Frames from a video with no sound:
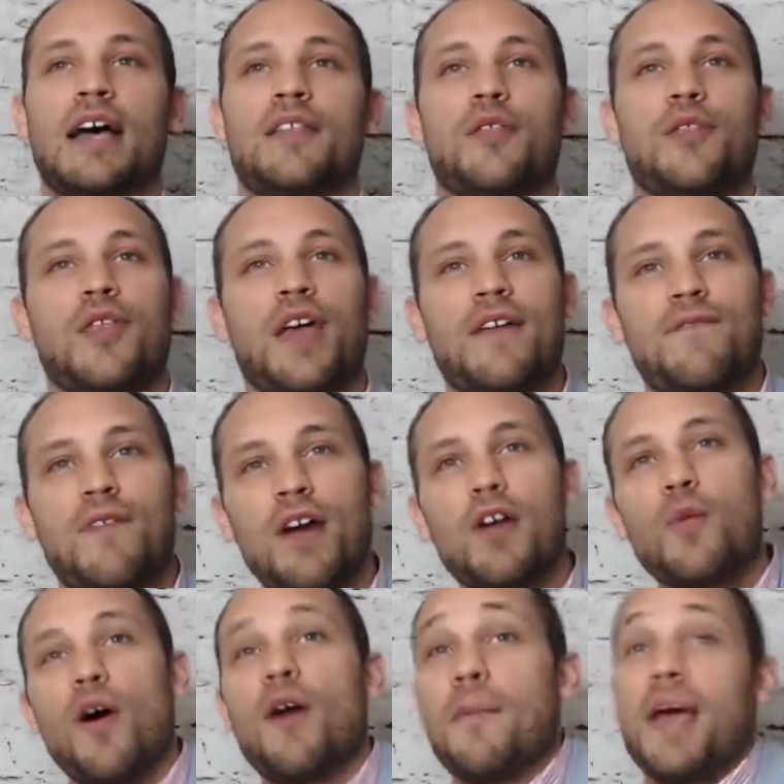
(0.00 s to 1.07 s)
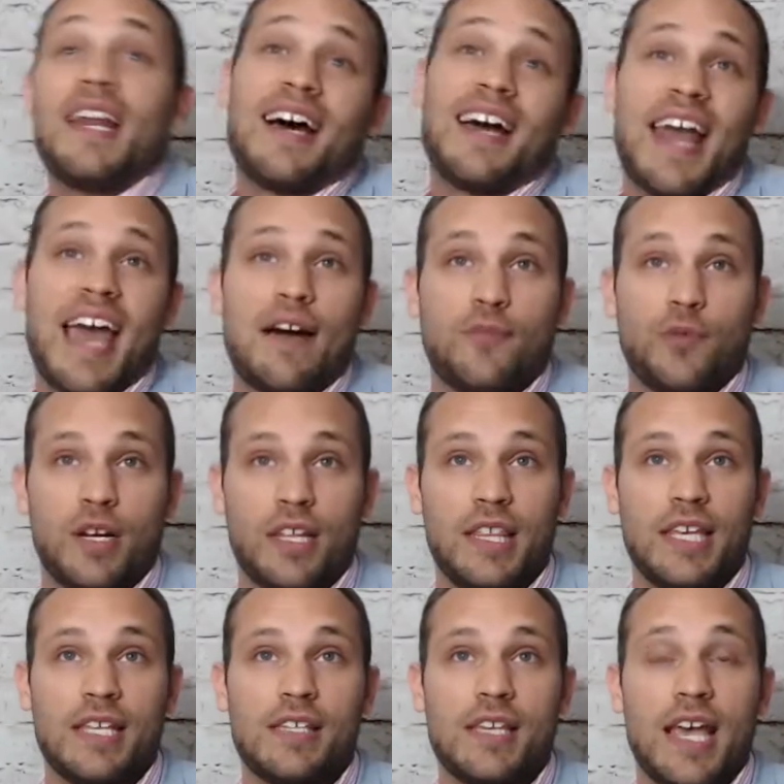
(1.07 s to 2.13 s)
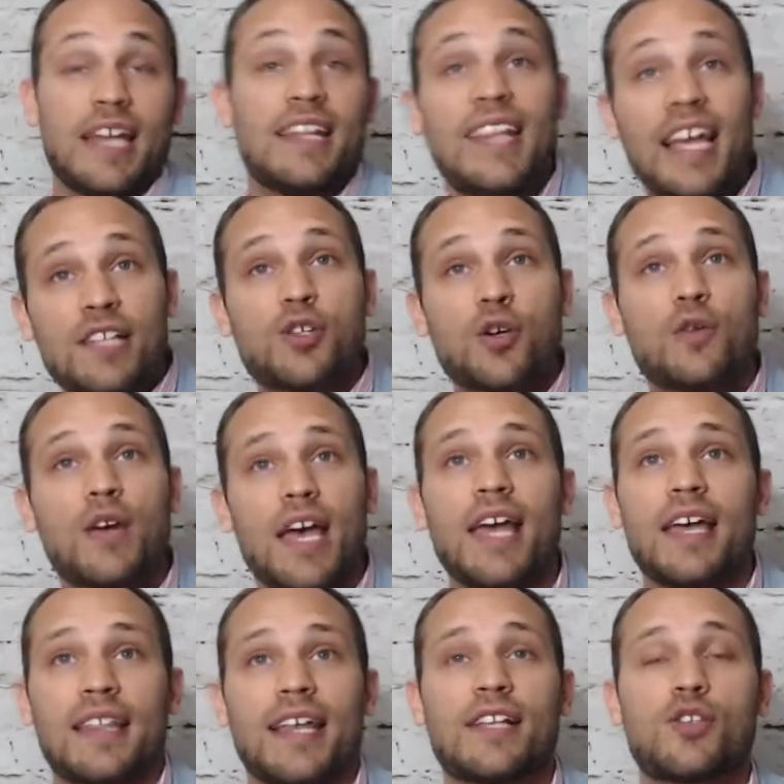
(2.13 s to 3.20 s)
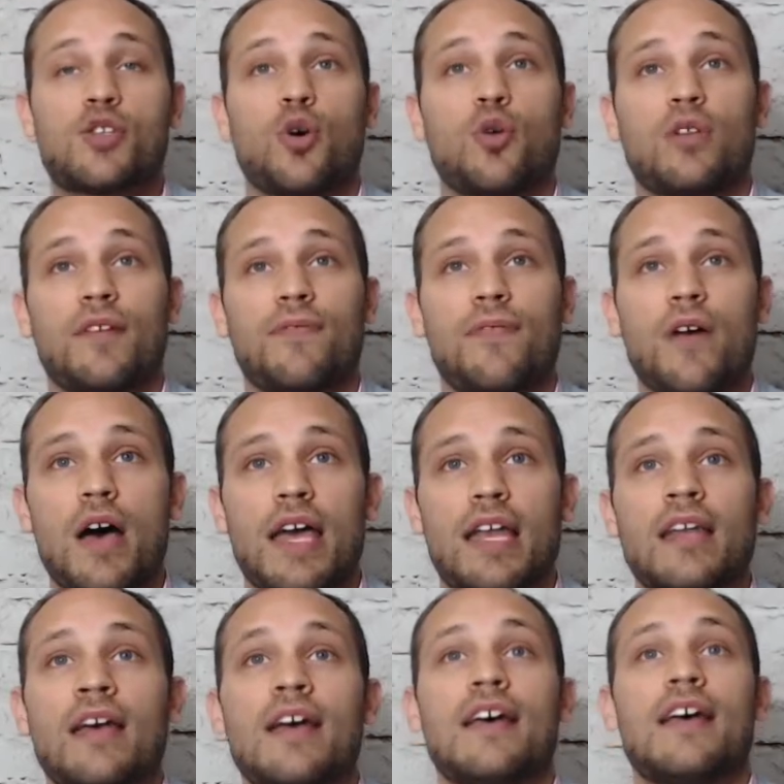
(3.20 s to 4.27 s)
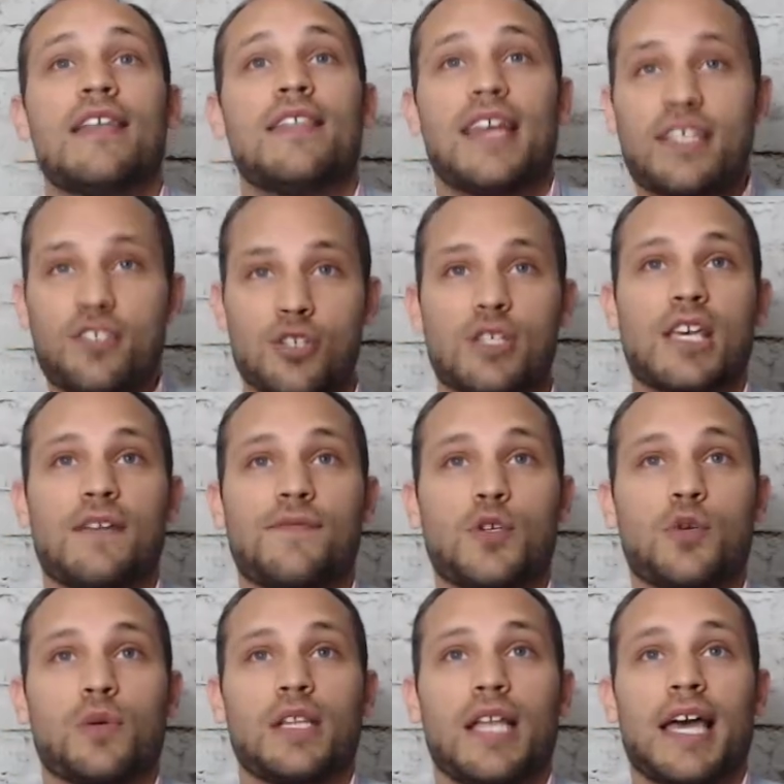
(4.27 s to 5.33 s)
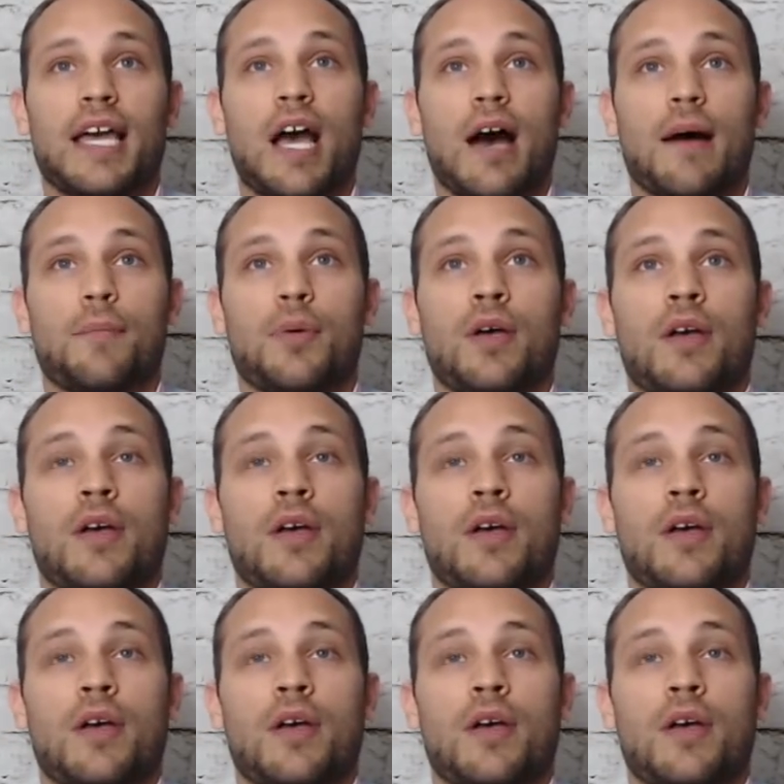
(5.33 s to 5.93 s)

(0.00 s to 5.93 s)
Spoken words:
they very well may not have one of these yet. And that's okay. And that's totally fine. That just gives you a leg up.